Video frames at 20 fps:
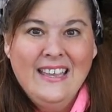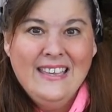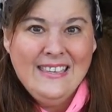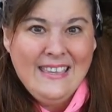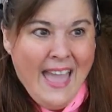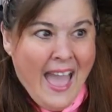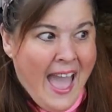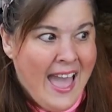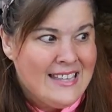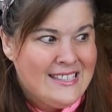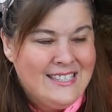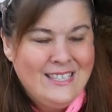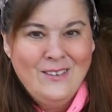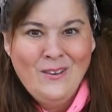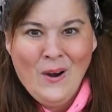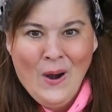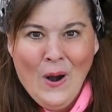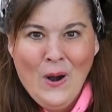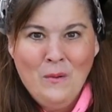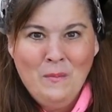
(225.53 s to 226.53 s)
Yes,
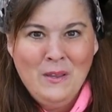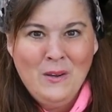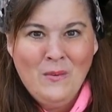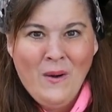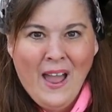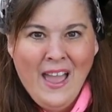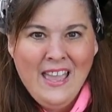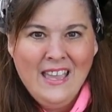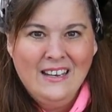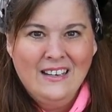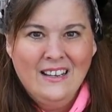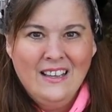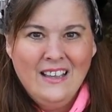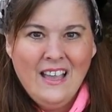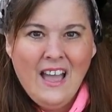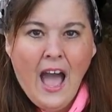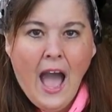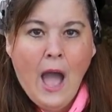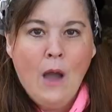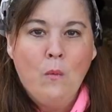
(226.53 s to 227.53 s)
you heard me right.
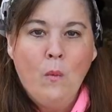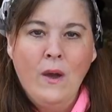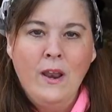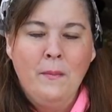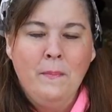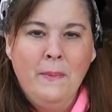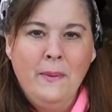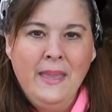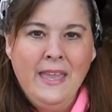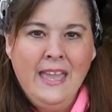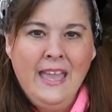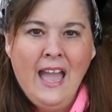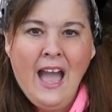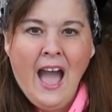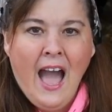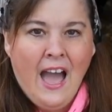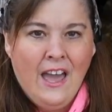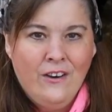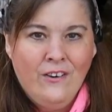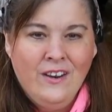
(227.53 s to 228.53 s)
I want to be
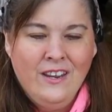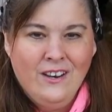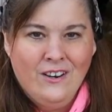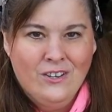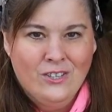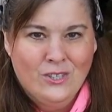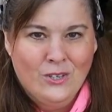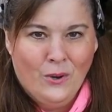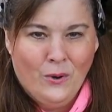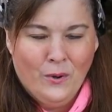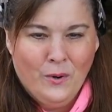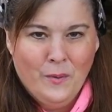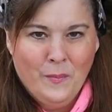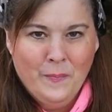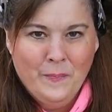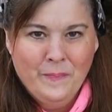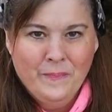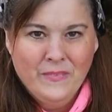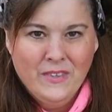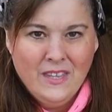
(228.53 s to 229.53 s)
100 years old.
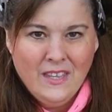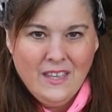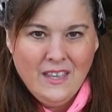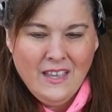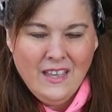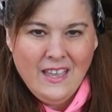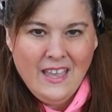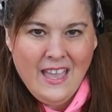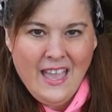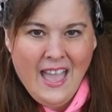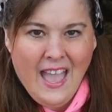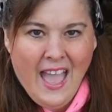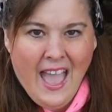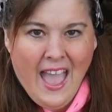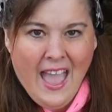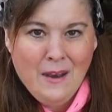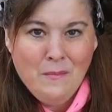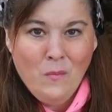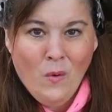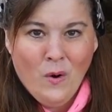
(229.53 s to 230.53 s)

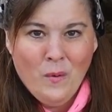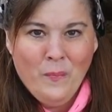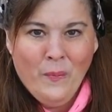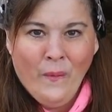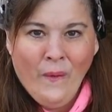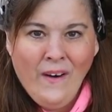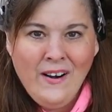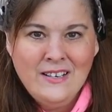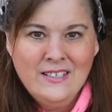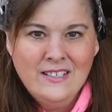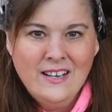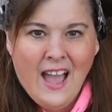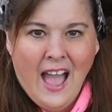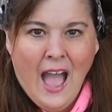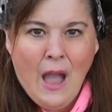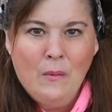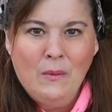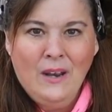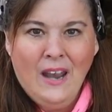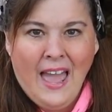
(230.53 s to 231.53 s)
And more important,
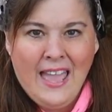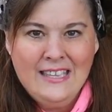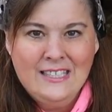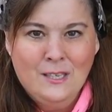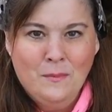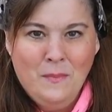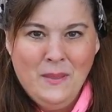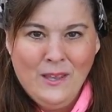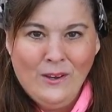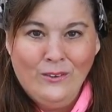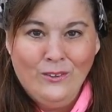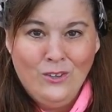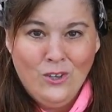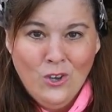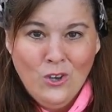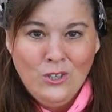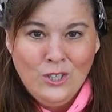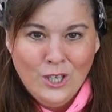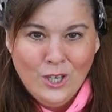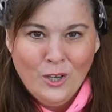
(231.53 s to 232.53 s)
I would like to be on
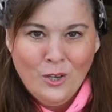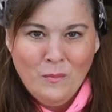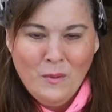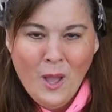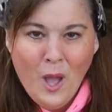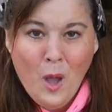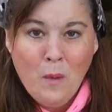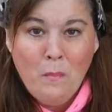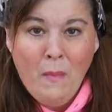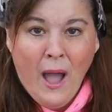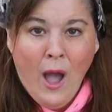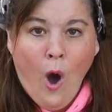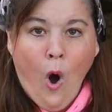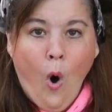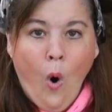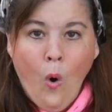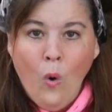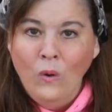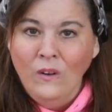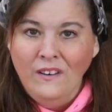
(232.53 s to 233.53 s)
YouTube my
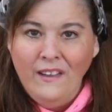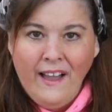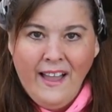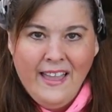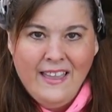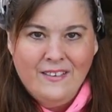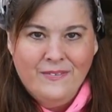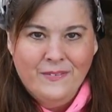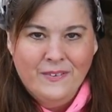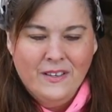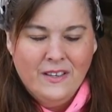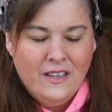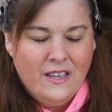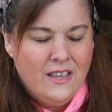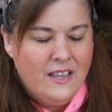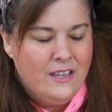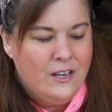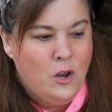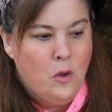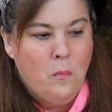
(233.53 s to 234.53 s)
whole life.
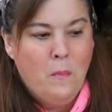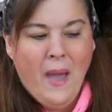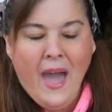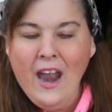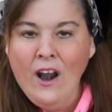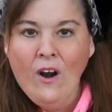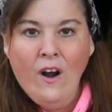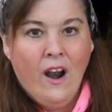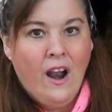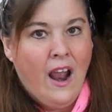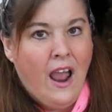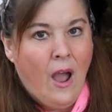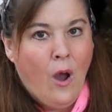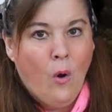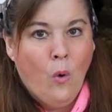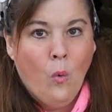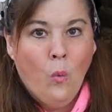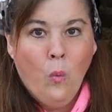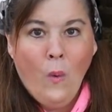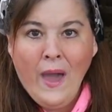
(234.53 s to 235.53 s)
No matter
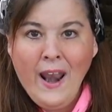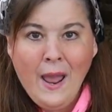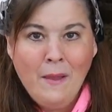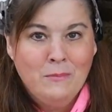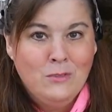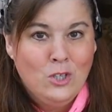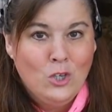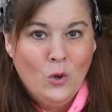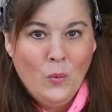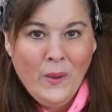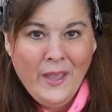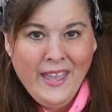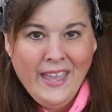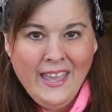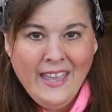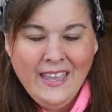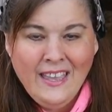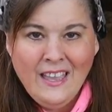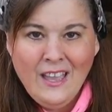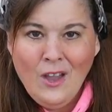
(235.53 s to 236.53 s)
what I'm
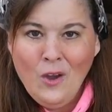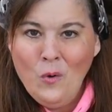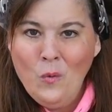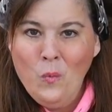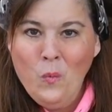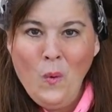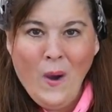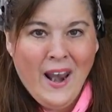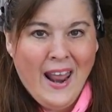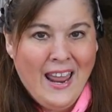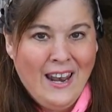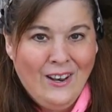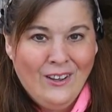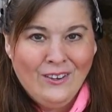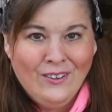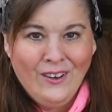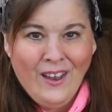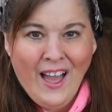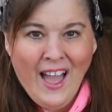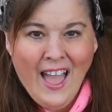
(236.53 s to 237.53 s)
doing, what I
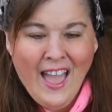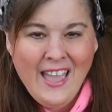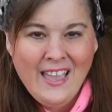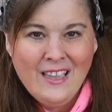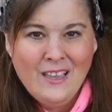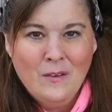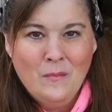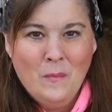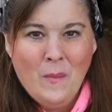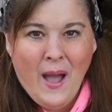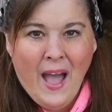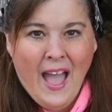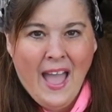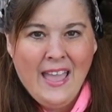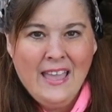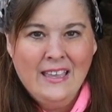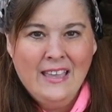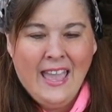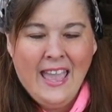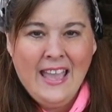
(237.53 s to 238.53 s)
look like,
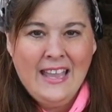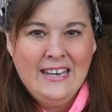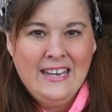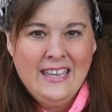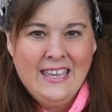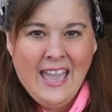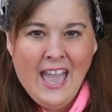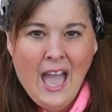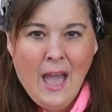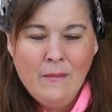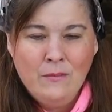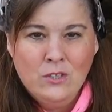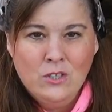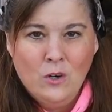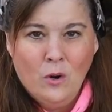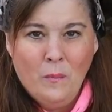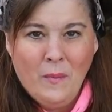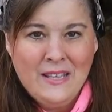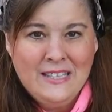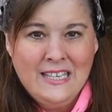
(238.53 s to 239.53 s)
my handicaps
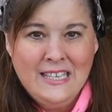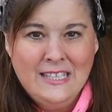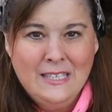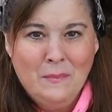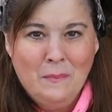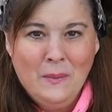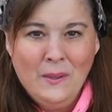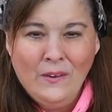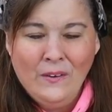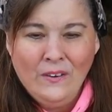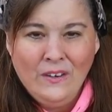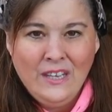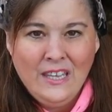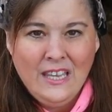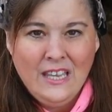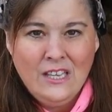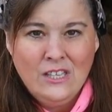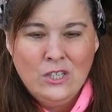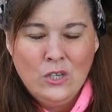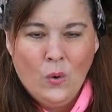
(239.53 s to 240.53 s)
or my
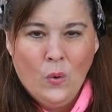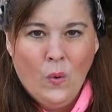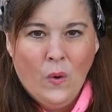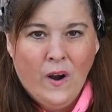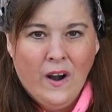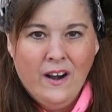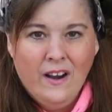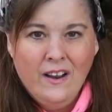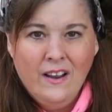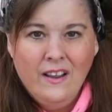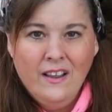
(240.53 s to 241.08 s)
disabilities, or